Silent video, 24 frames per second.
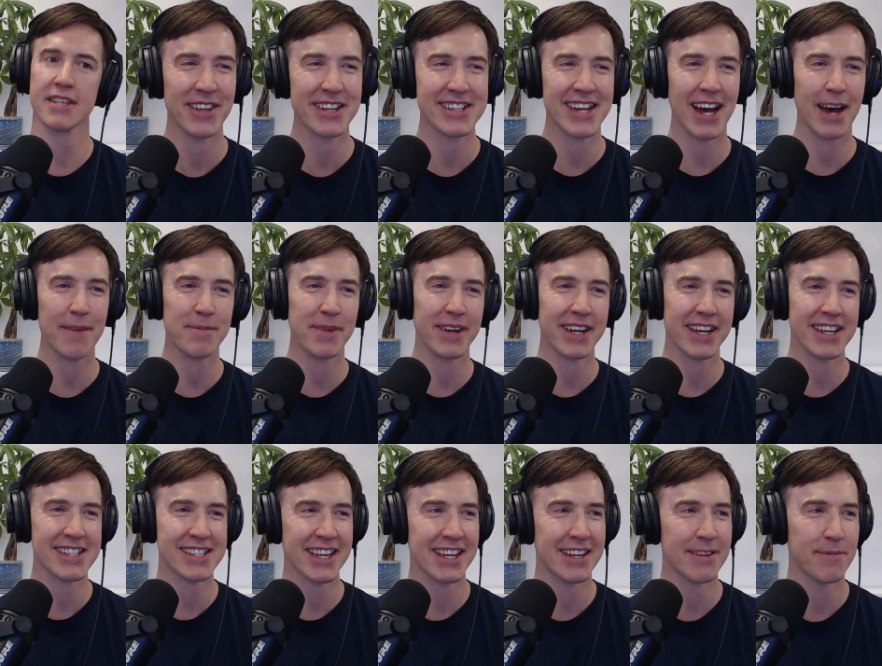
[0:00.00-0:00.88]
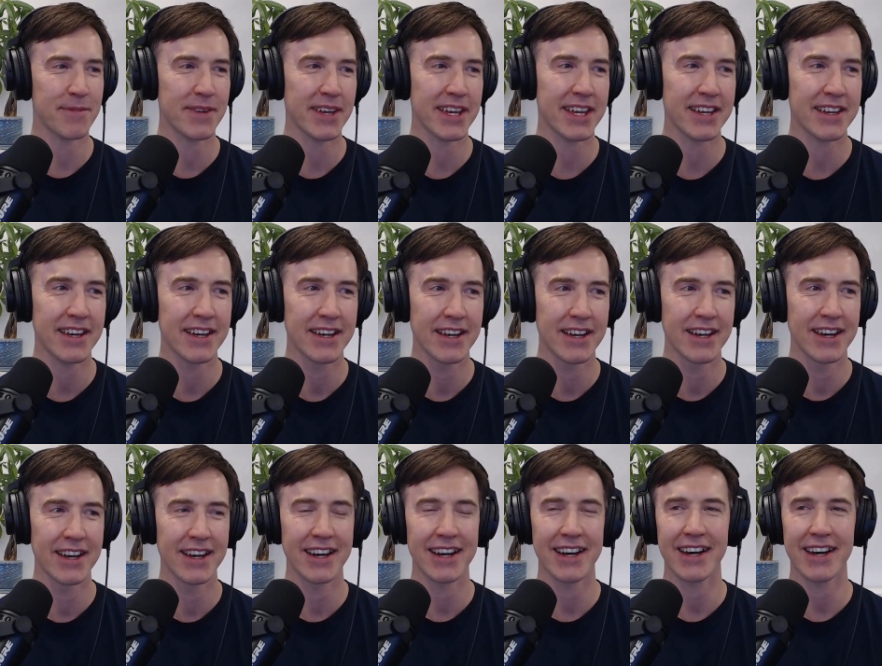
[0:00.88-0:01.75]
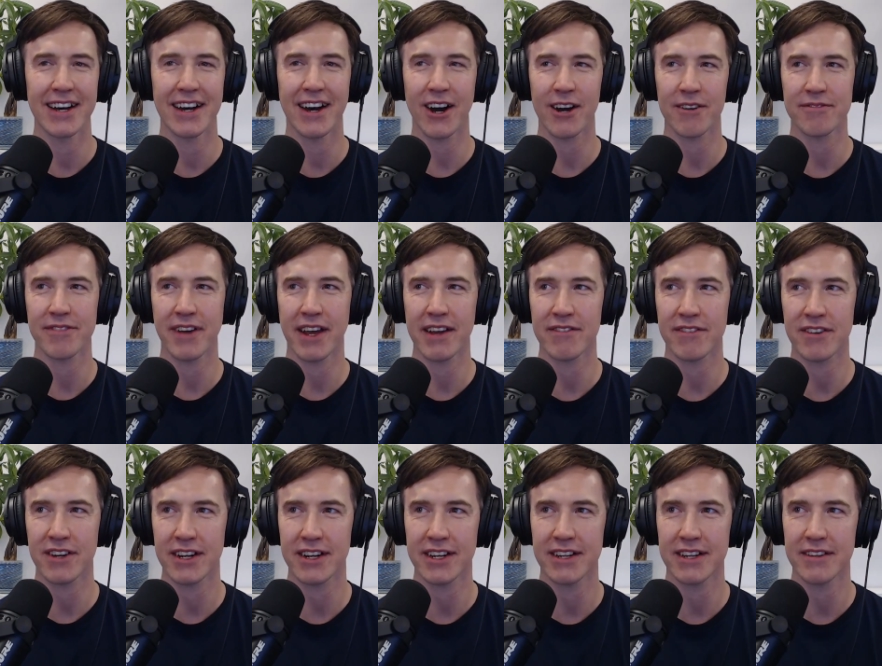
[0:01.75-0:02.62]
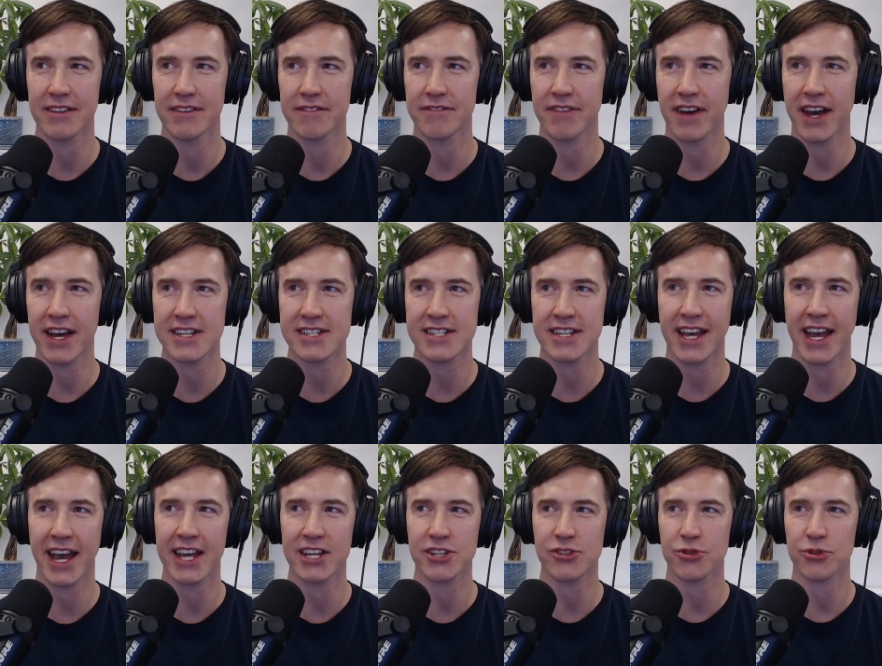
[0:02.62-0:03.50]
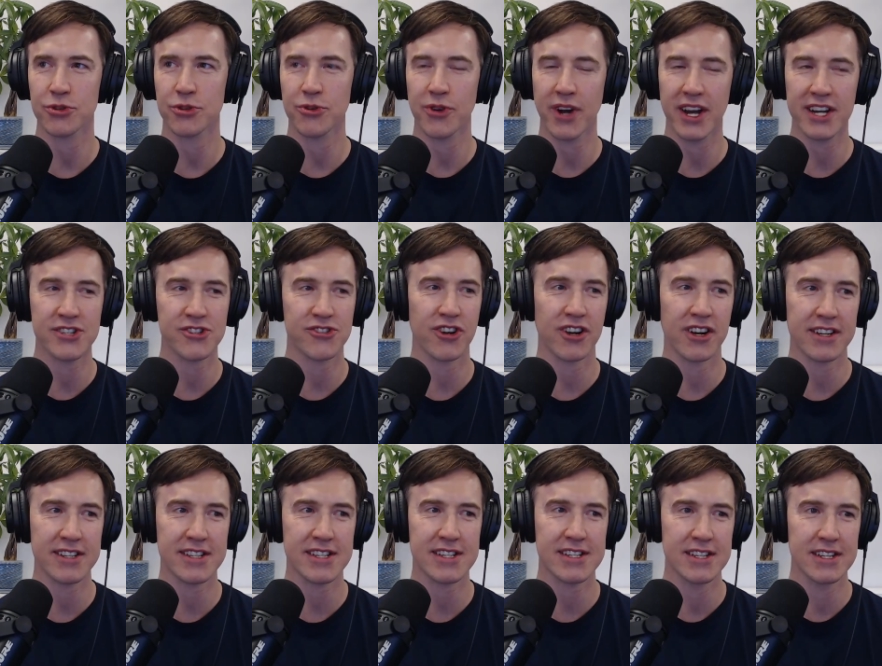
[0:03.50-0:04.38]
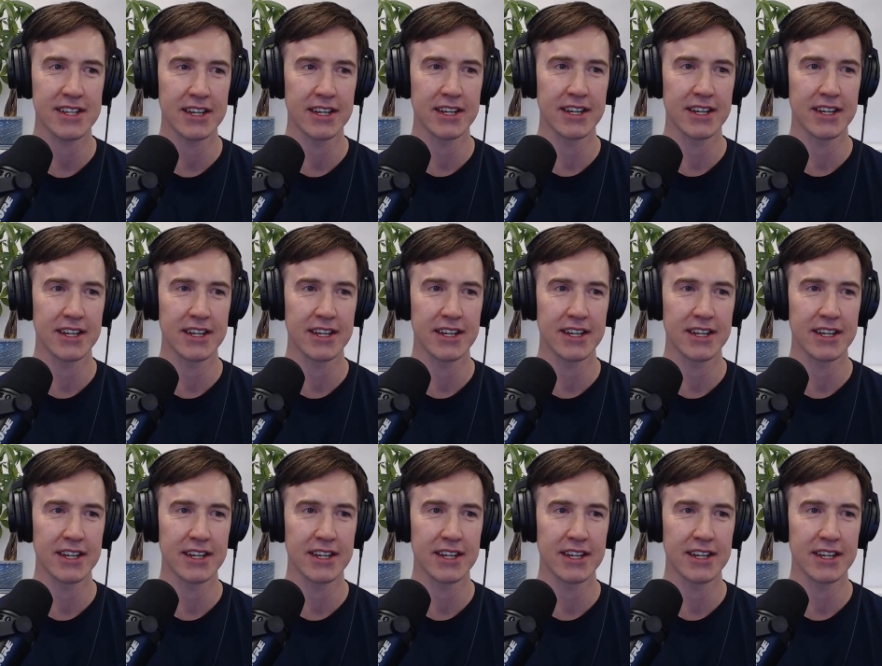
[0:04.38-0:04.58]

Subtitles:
The topic is going to be our favorite fast casual restaurants.